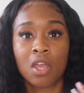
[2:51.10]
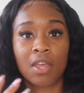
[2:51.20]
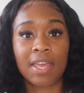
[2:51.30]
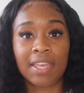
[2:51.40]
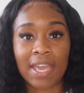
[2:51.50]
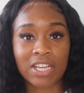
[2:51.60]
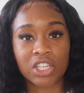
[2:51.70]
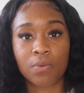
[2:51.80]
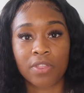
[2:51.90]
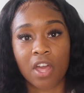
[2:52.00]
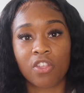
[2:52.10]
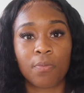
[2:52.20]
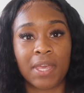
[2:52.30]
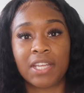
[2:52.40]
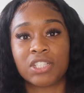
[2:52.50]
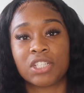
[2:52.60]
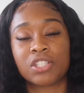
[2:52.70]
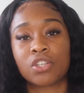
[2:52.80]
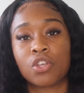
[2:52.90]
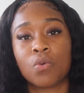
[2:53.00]
engaging with other
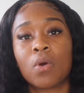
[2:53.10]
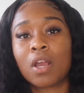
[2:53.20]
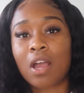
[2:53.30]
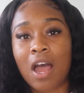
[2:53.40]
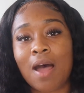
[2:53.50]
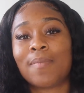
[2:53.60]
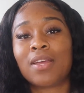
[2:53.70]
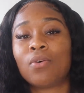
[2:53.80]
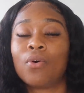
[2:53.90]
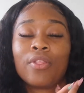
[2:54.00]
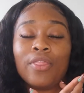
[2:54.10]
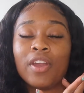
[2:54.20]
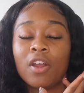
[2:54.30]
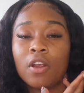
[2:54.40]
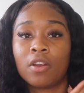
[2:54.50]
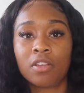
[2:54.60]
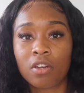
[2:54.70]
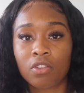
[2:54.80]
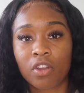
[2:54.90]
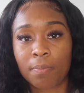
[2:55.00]
pages. So you want to comment on their, you know, their